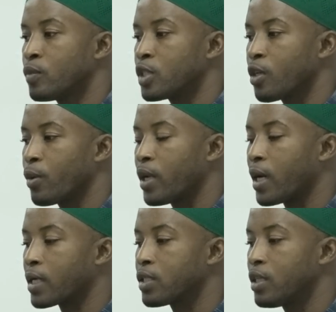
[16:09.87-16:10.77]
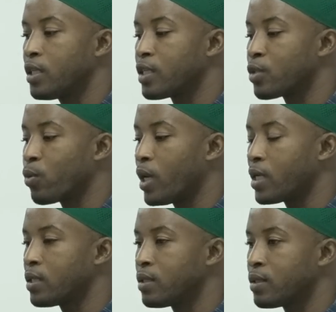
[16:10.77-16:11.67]
So it actually is
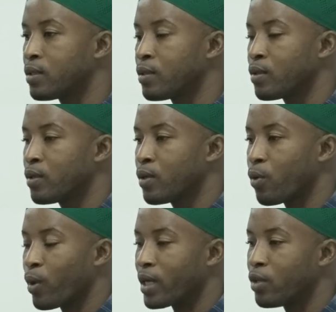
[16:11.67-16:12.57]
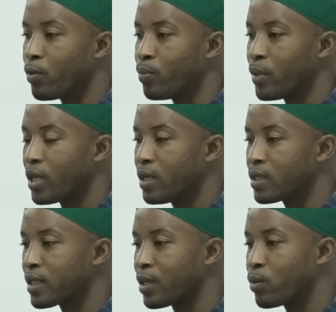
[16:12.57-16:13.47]
one wide open
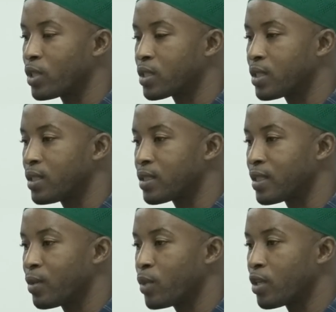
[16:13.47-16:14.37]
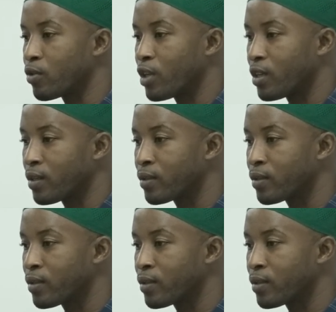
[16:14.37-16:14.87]
building, so I would say the same area.